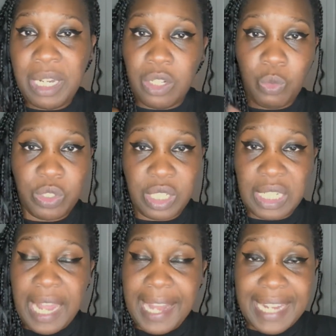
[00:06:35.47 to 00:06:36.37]
and it
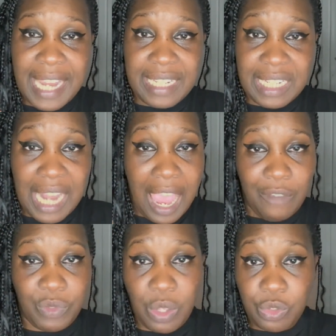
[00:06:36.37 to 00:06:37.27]
wasn't like they didn't
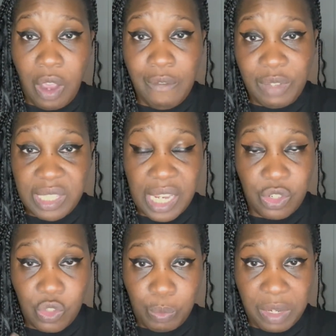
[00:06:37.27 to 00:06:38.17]
have those conversations